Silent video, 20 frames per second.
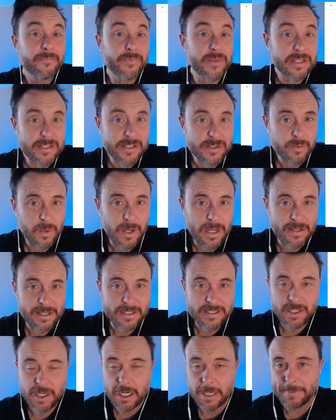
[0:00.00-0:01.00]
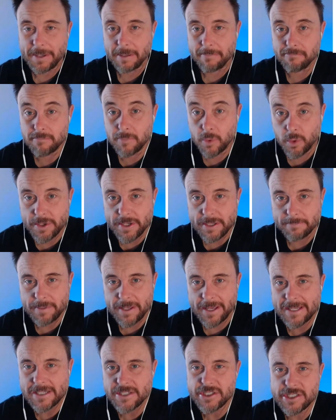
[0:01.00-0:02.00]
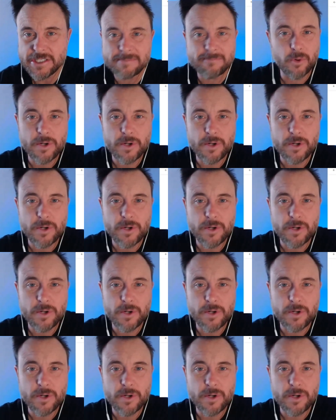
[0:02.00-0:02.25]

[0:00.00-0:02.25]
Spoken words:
This is why they talk about morning pages.